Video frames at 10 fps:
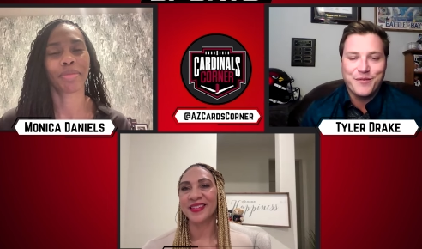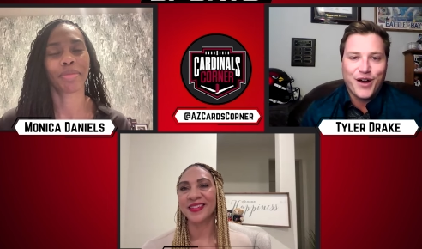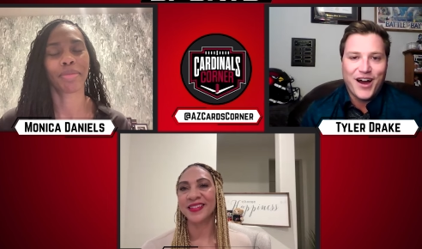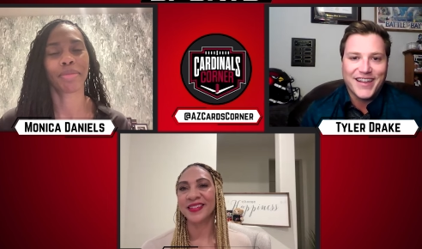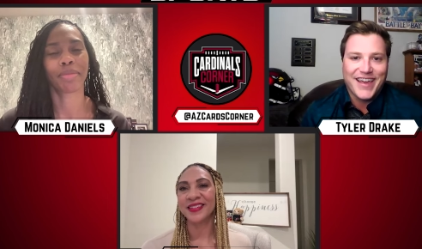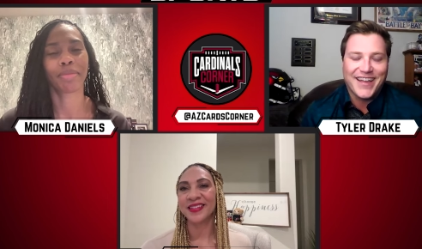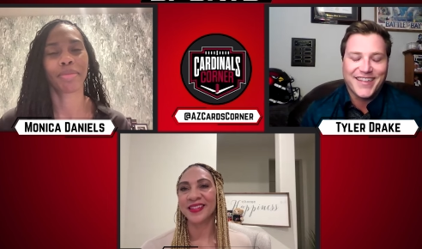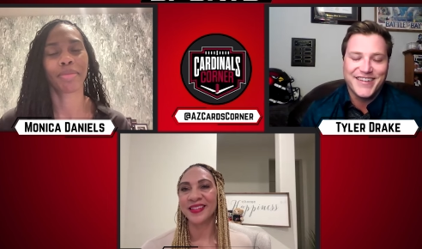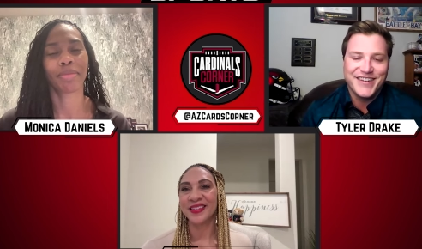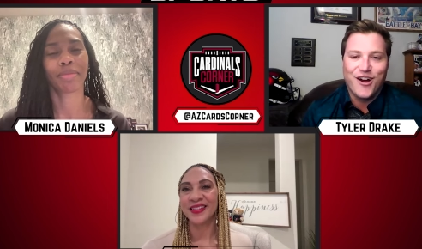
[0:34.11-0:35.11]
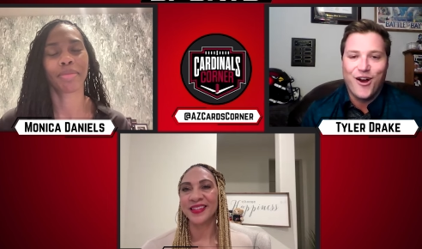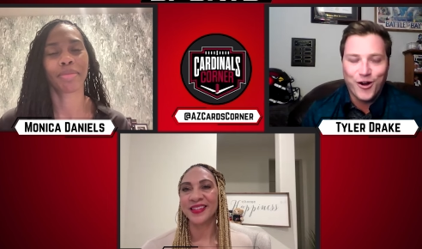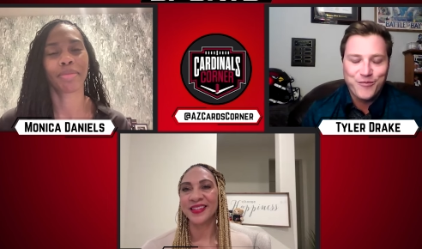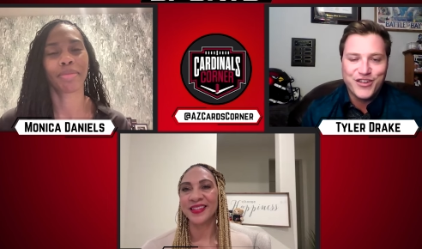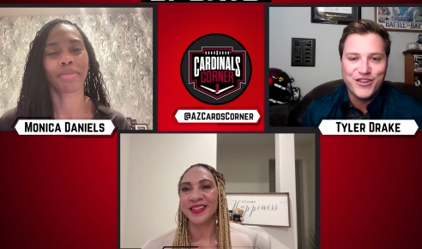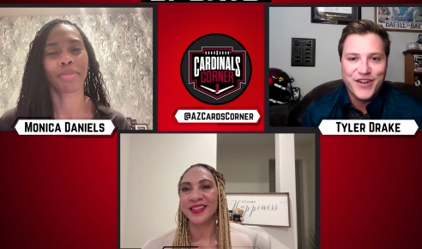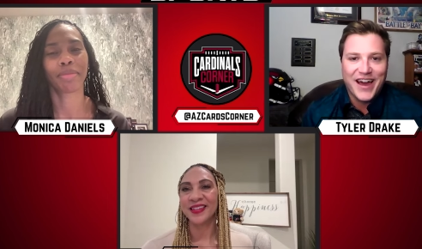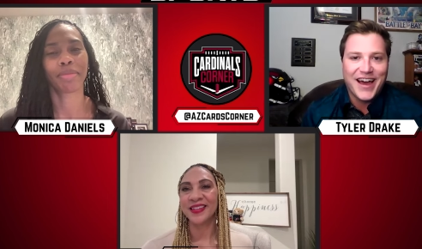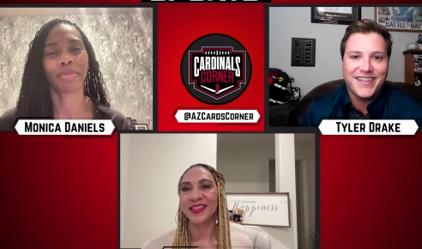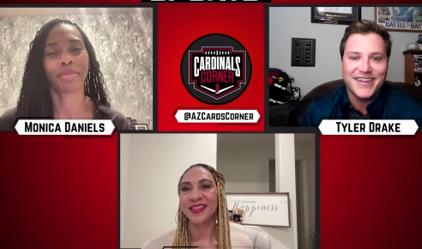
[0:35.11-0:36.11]
Speaker 1: the podcasting arm to you
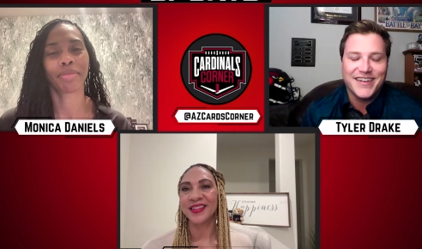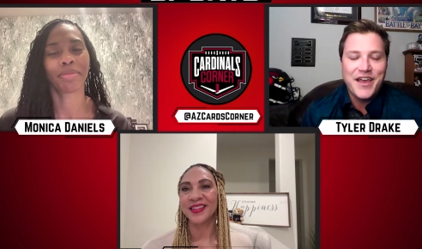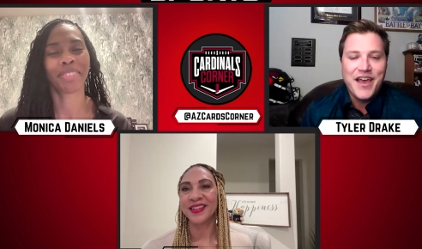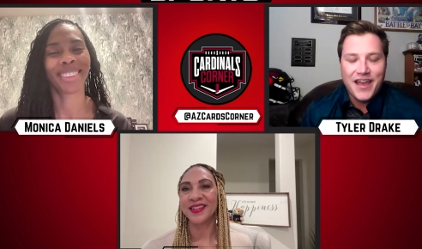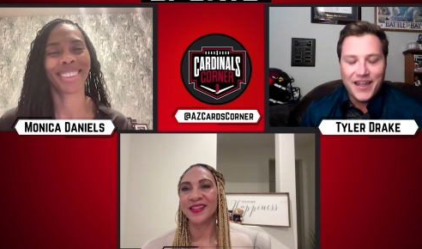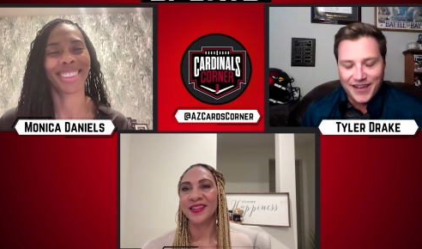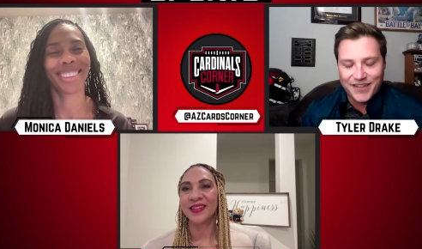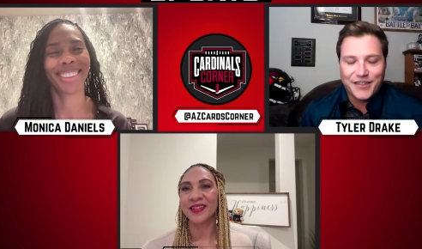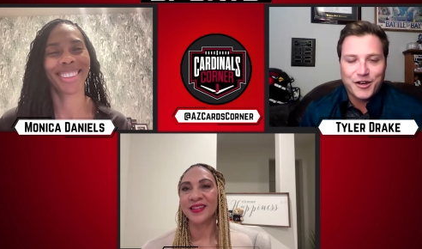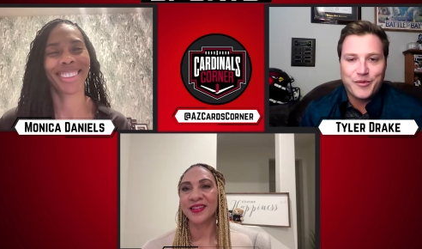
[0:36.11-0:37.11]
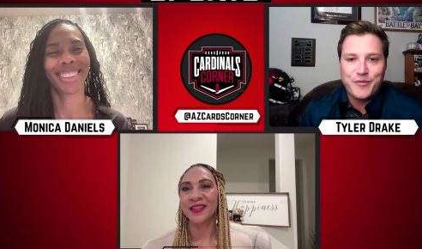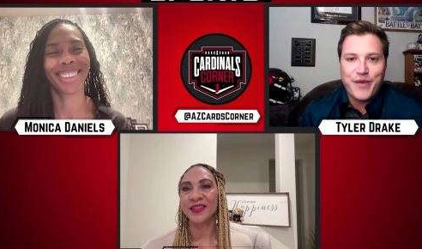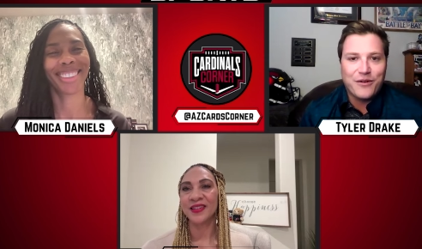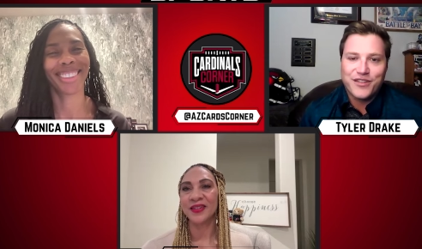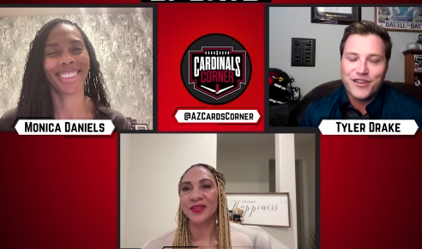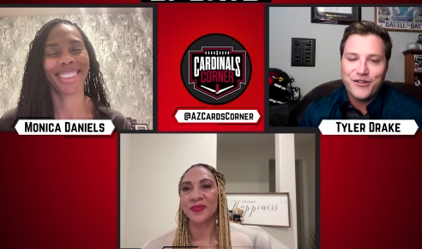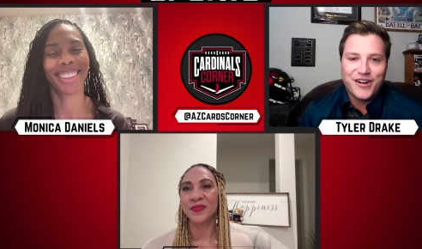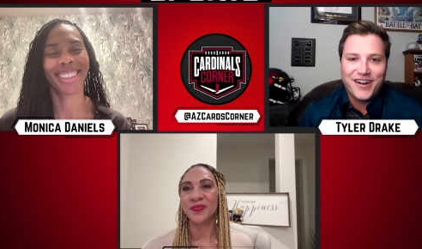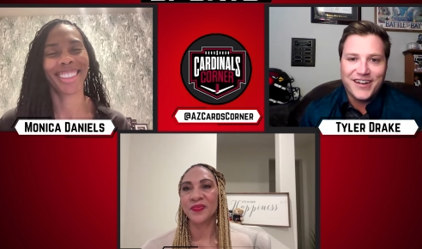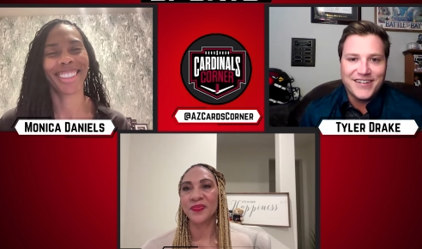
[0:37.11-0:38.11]
guys and tell us a little bit about what's
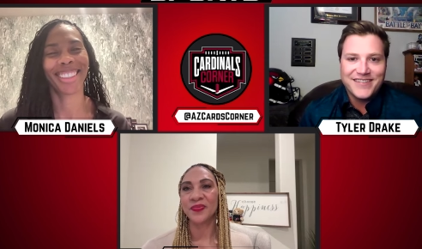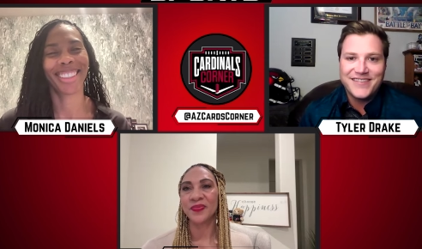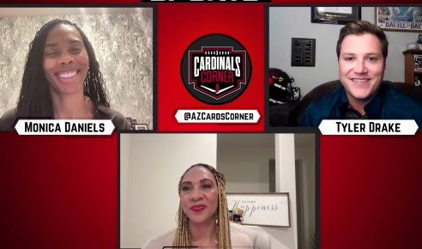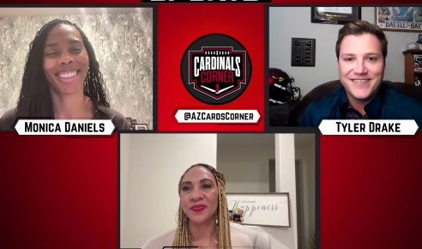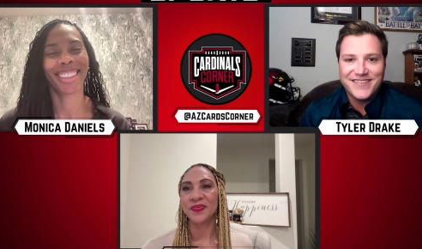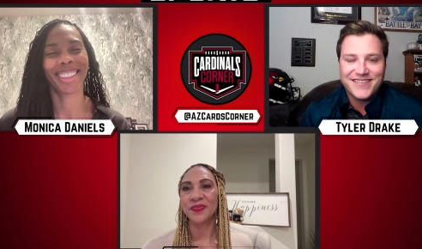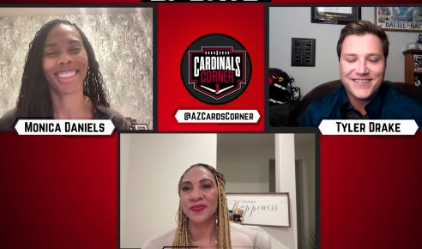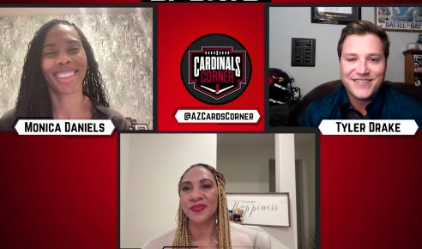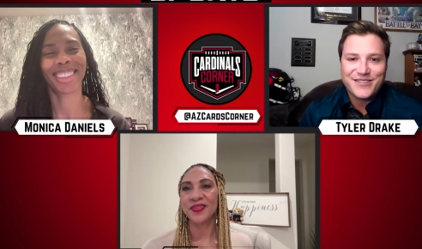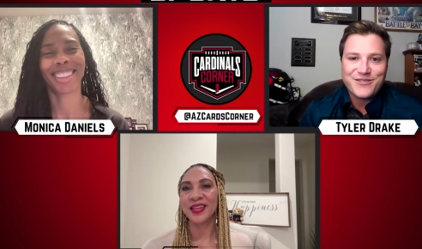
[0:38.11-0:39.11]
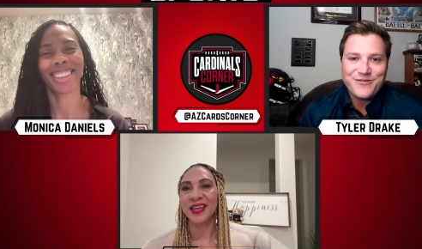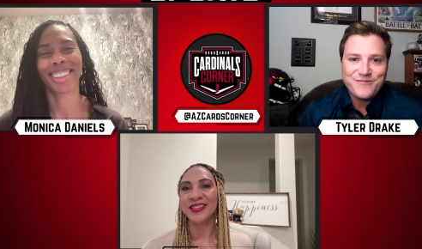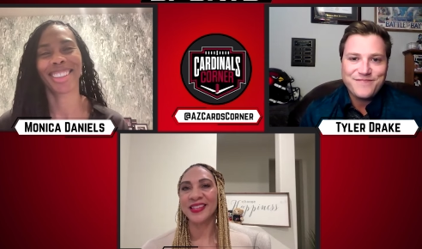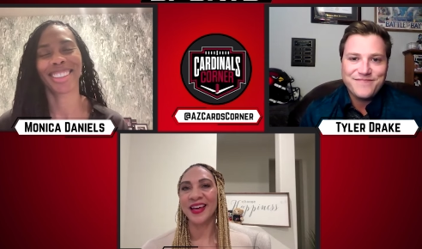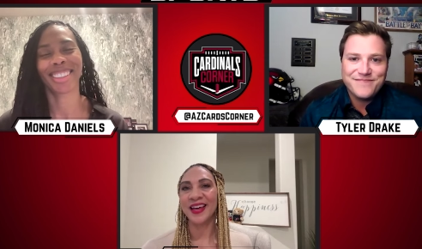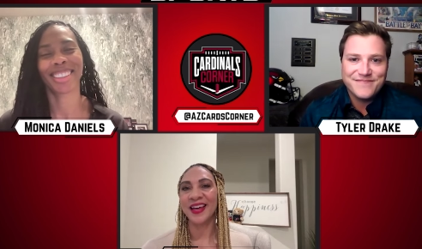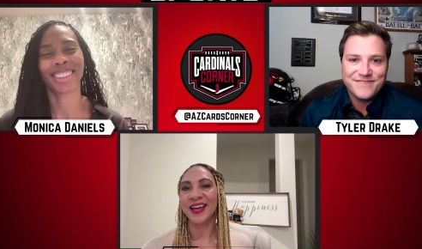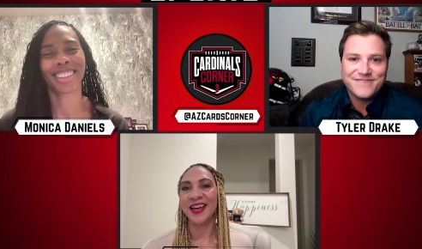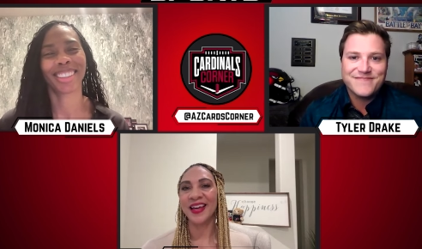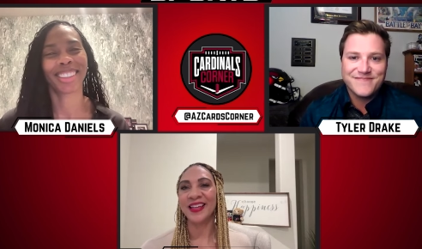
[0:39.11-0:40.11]
going on.
Speaker 2: Yes,
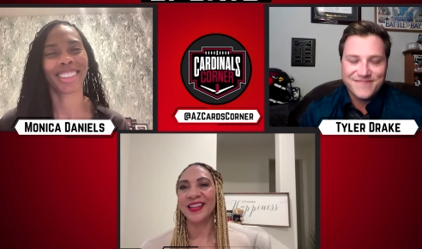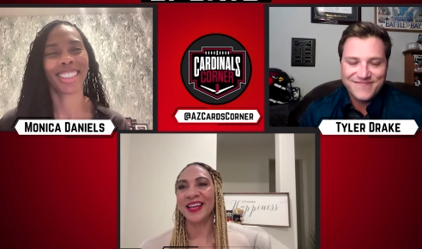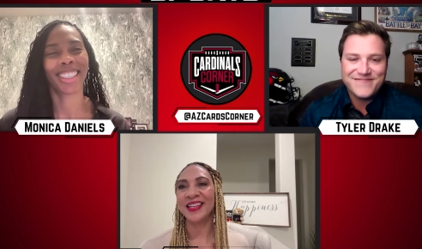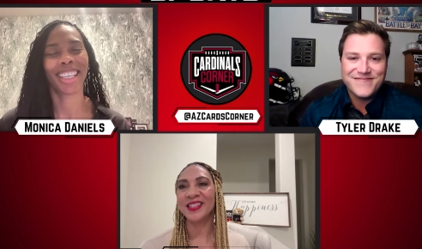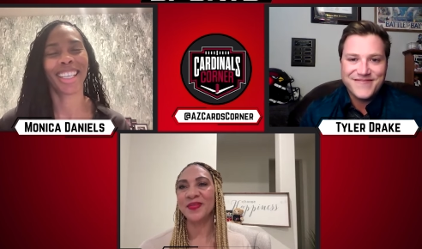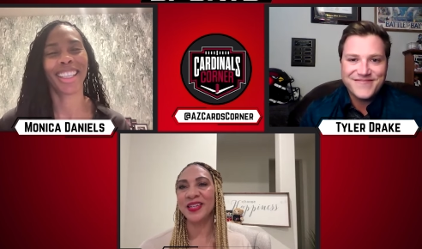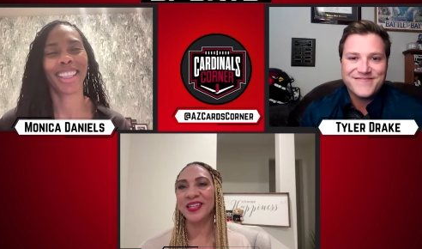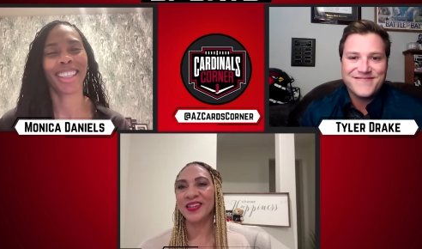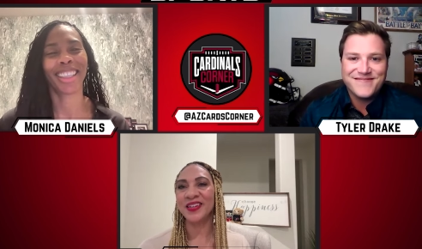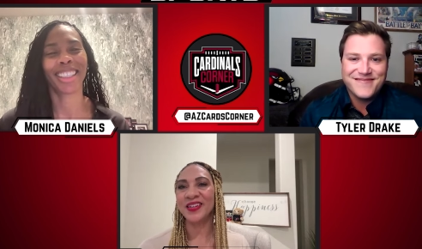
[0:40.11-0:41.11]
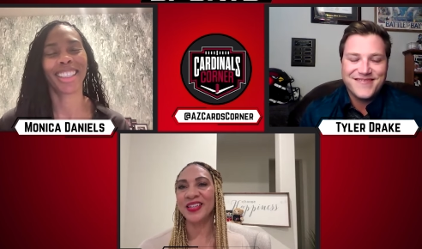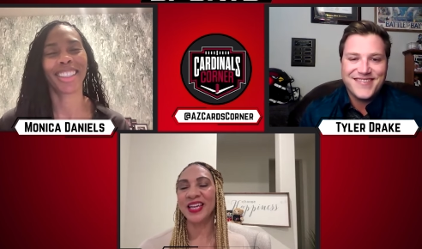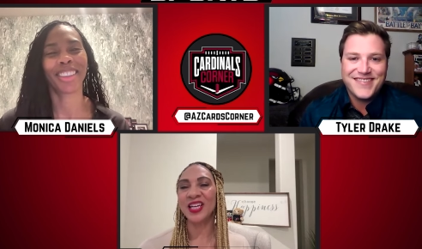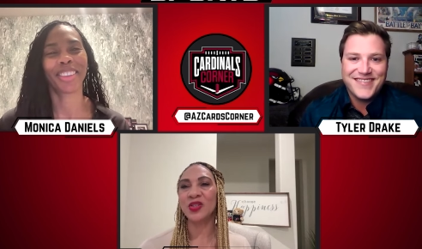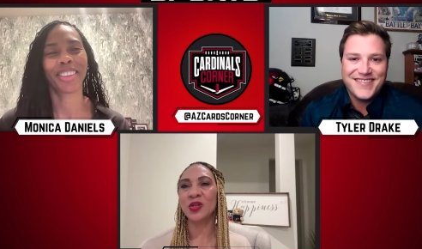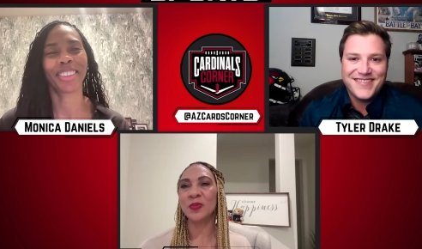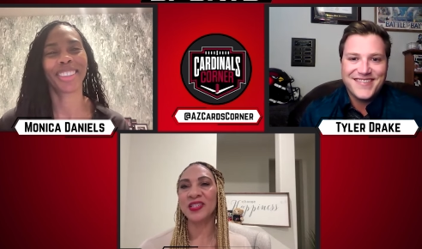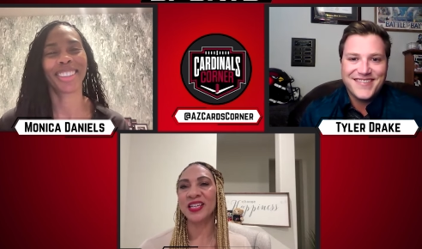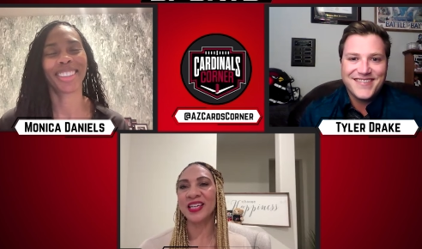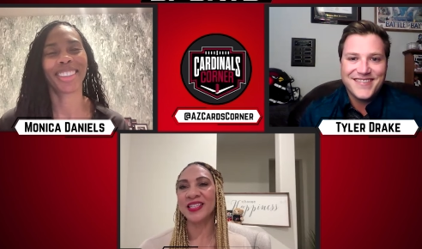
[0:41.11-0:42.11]
hi. Nice to meet you, and thank you so
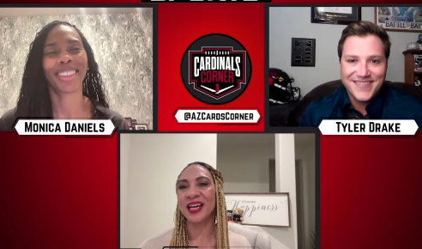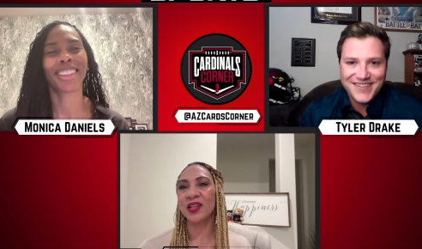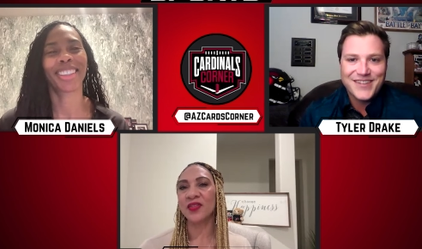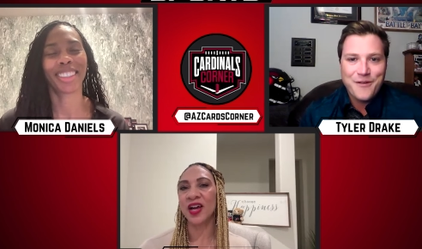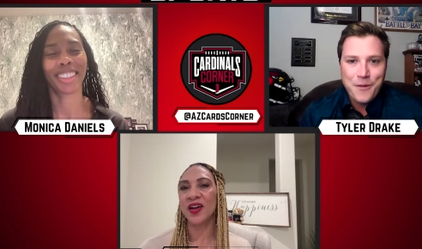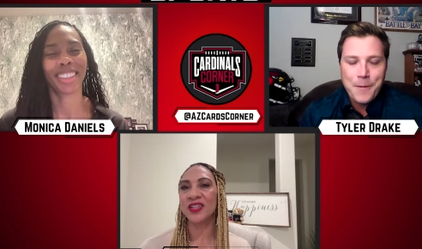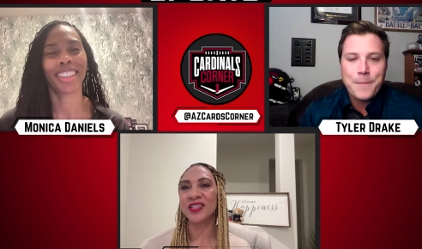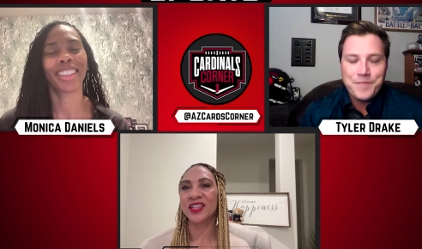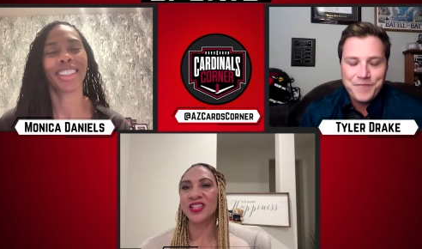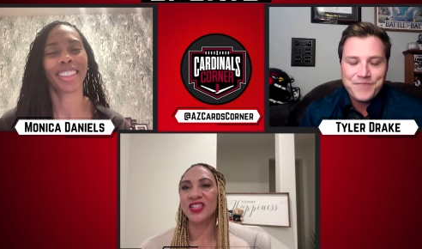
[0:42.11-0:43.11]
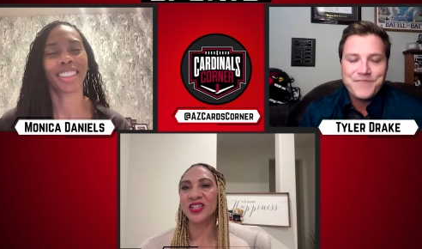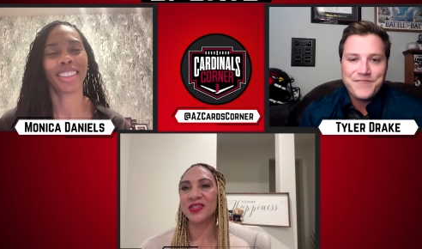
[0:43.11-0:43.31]
much again, Tyler, for having us on the show